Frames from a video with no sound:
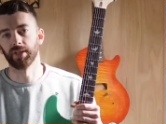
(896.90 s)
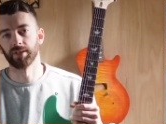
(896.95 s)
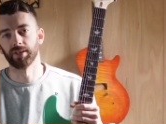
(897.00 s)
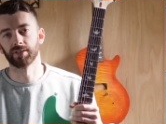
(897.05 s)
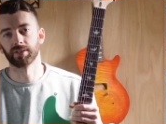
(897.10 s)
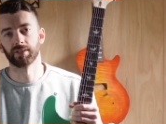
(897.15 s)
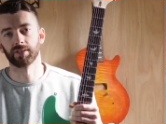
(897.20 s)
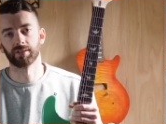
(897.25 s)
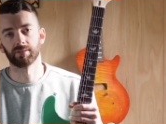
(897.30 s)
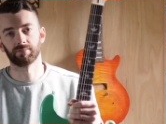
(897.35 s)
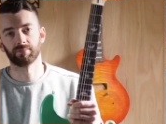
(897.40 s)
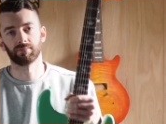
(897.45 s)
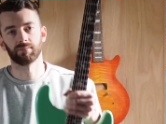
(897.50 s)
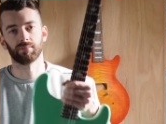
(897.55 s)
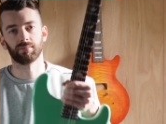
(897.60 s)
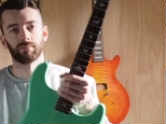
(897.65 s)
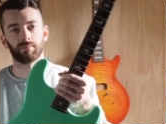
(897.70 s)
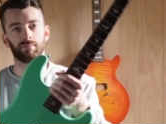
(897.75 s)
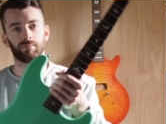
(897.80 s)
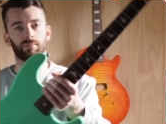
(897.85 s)
this
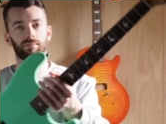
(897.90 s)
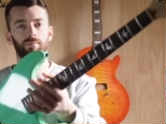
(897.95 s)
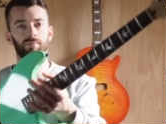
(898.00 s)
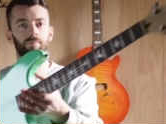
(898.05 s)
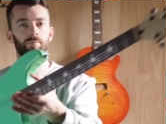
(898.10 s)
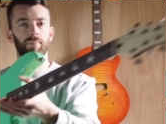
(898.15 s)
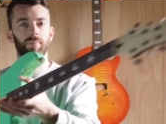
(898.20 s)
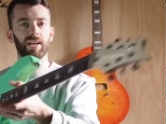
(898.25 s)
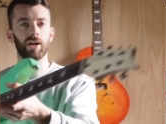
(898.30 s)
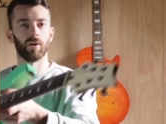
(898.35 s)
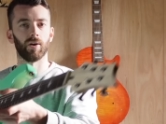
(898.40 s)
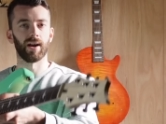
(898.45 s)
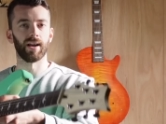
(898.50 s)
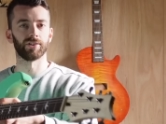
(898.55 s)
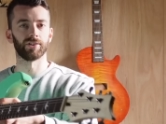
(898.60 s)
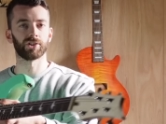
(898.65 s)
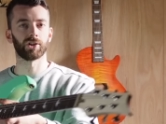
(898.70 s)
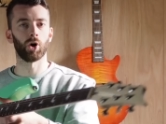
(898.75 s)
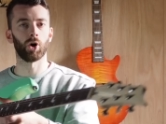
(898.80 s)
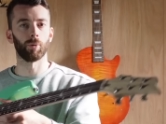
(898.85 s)

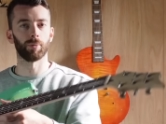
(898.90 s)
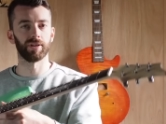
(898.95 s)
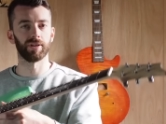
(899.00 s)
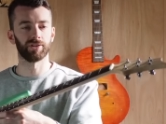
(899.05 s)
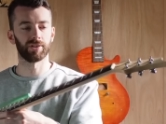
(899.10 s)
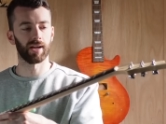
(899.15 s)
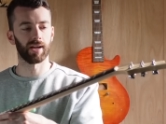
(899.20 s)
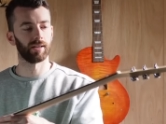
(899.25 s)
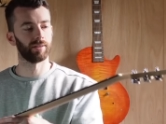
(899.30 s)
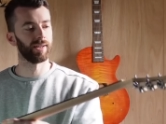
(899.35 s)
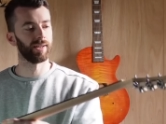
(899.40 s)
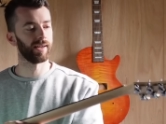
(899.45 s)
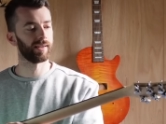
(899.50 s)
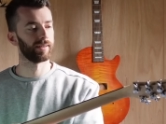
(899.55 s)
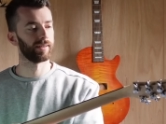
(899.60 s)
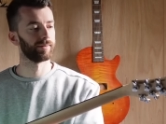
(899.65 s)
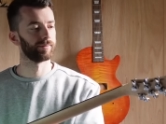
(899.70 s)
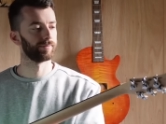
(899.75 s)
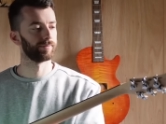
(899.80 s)
PRS copy style neck.